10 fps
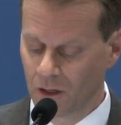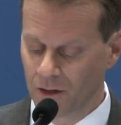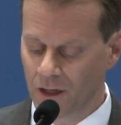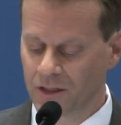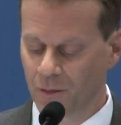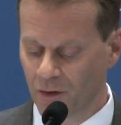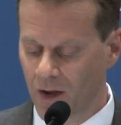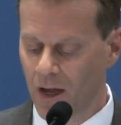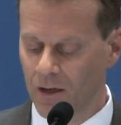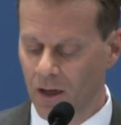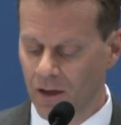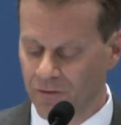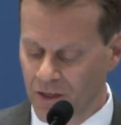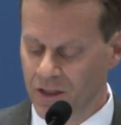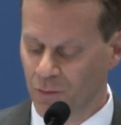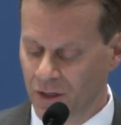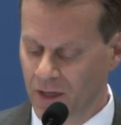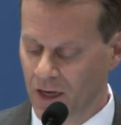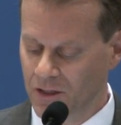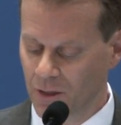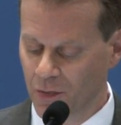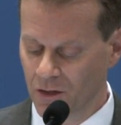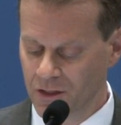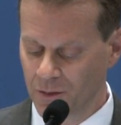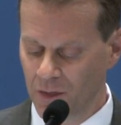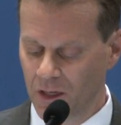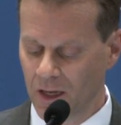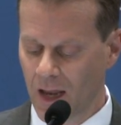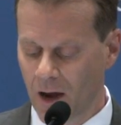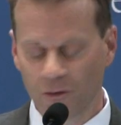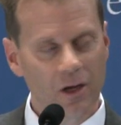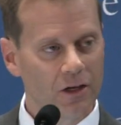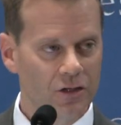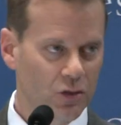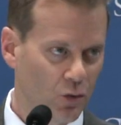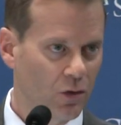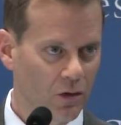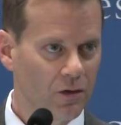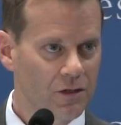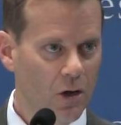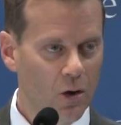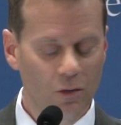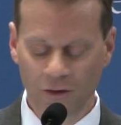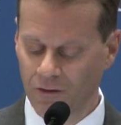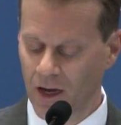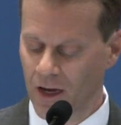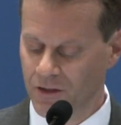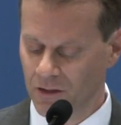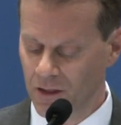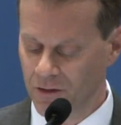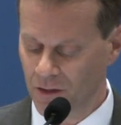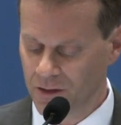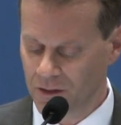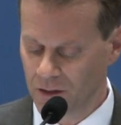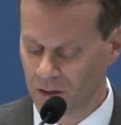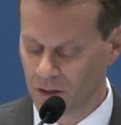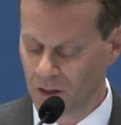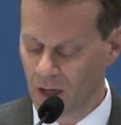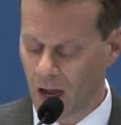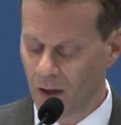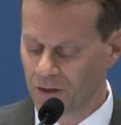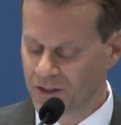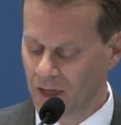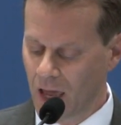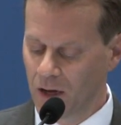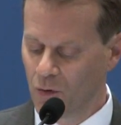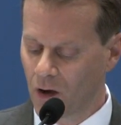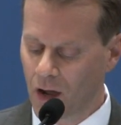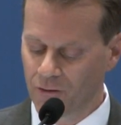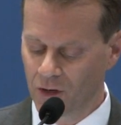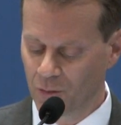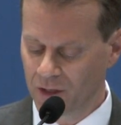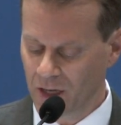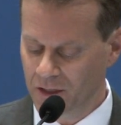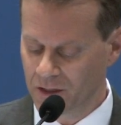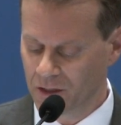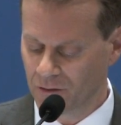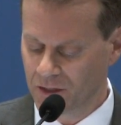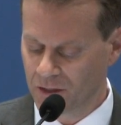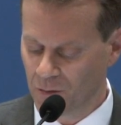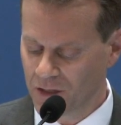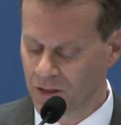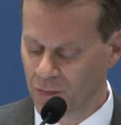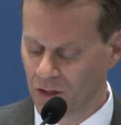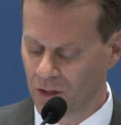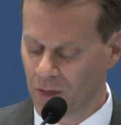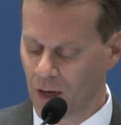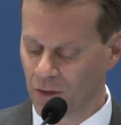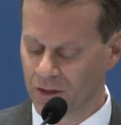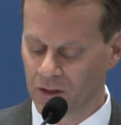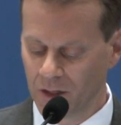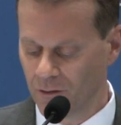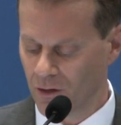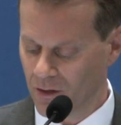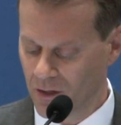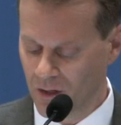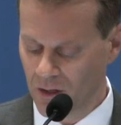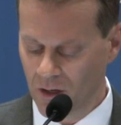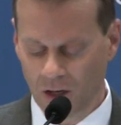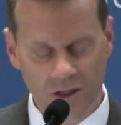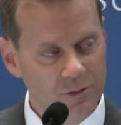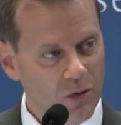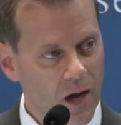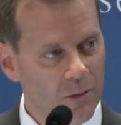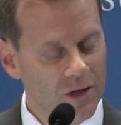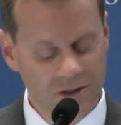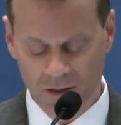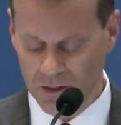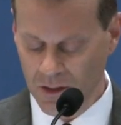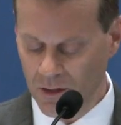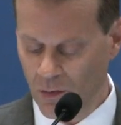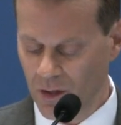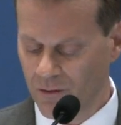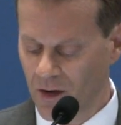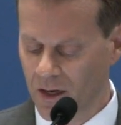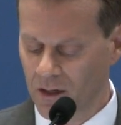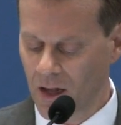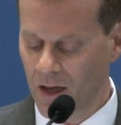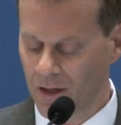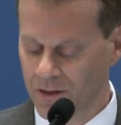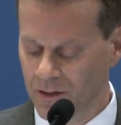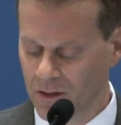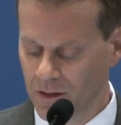Thus, to provide efficient protection appears to be in every insurer's own financial interest. Obviously, anyone offering protection services must appear to be able to deliver on his promise in order to find clients.